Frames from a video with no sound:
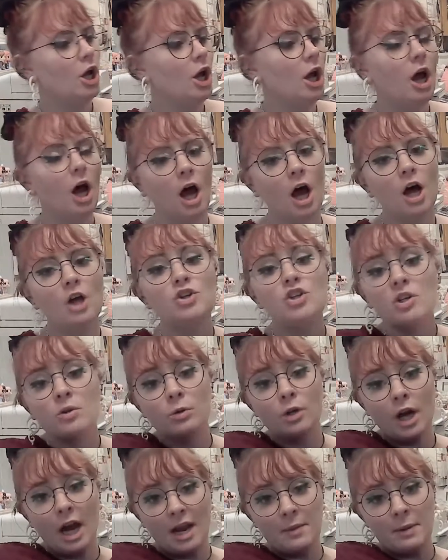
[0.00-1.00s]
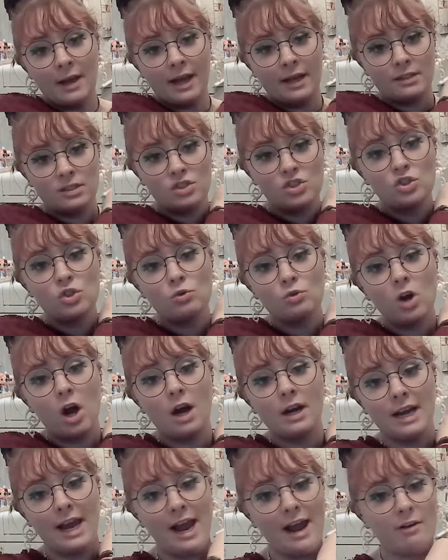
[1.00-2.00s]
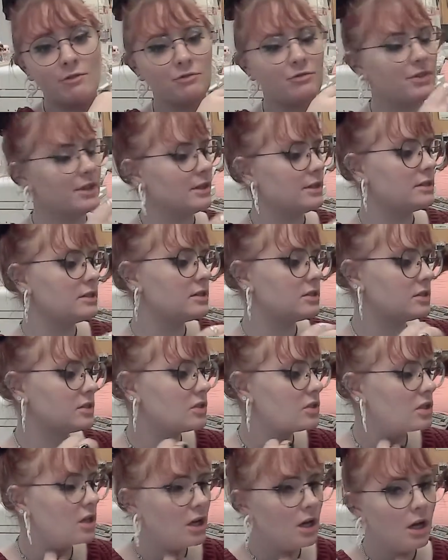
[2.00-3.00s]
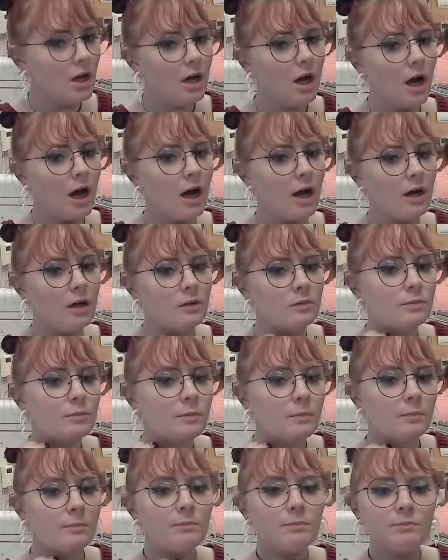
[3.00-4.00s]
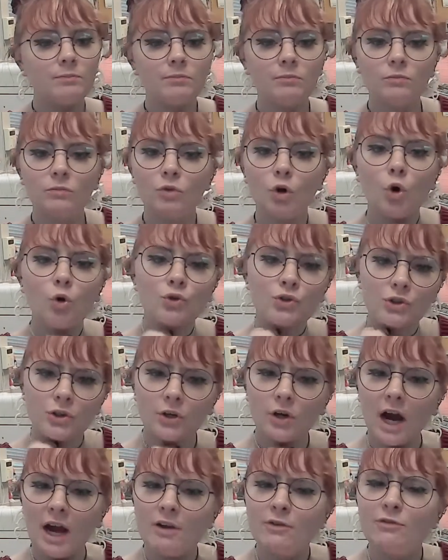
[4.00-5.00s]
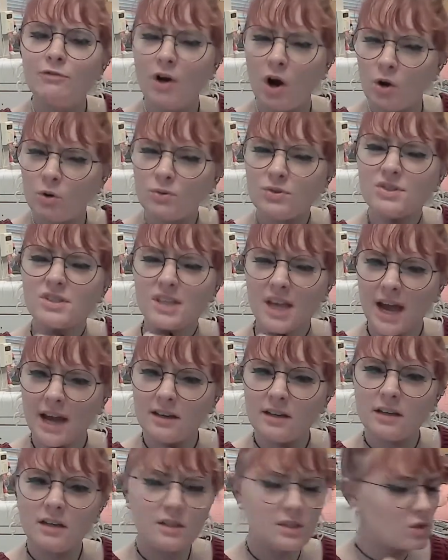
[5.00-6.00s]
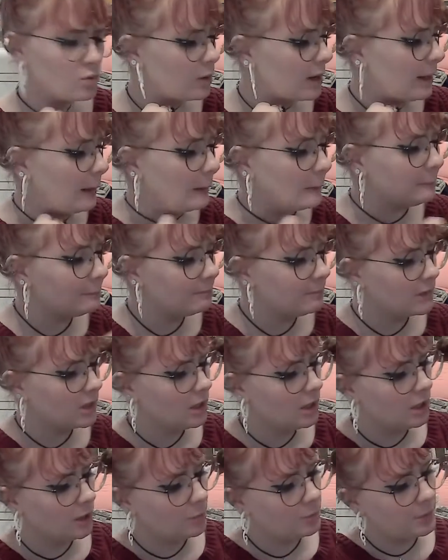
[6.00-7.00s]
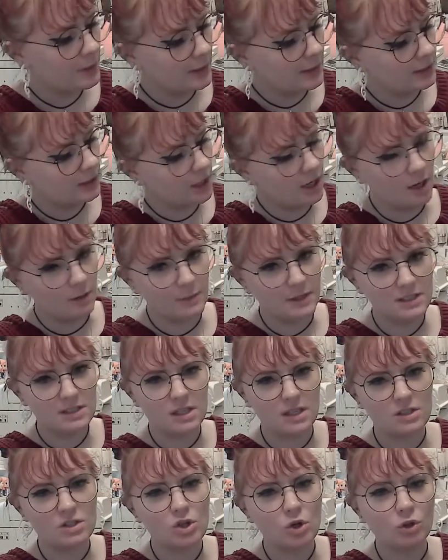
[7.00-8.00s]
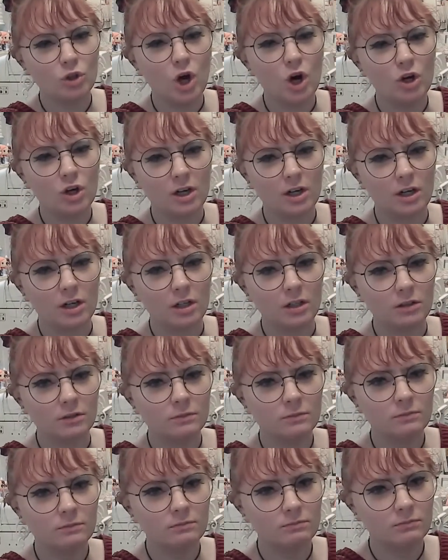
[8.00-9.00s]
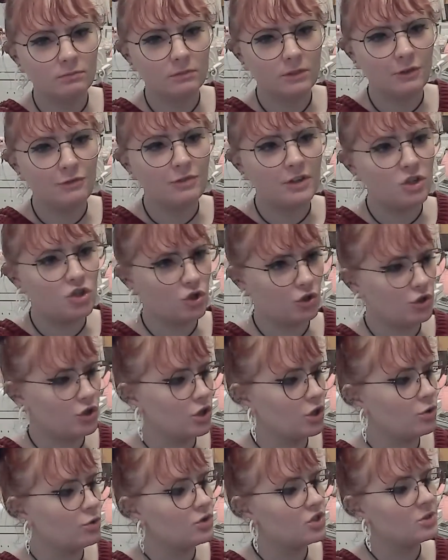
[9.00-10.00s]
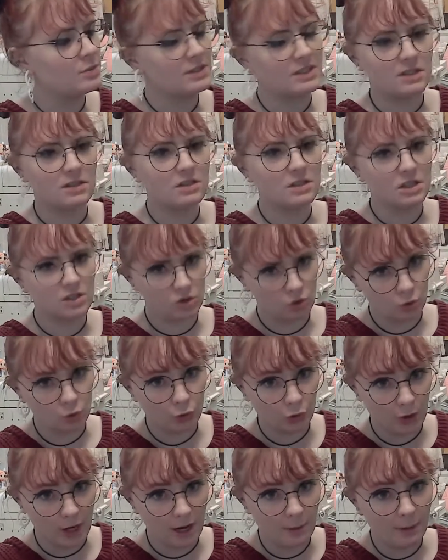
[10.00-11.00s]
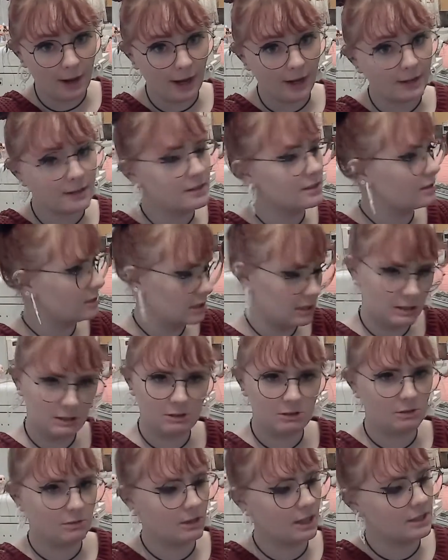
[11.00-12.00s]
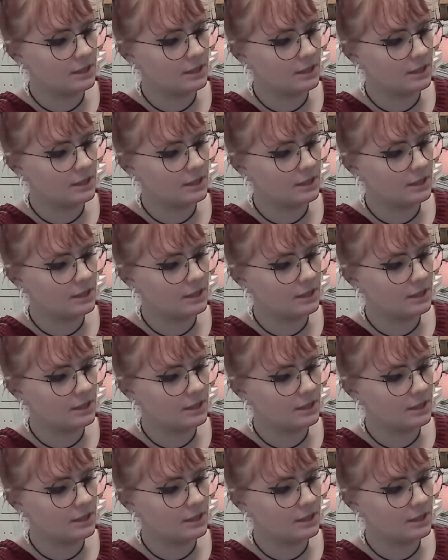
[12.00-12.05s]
Newer iPads do not have this. Older iPhones had it as well, but it's no longer a feature used. But since these are older iPads, it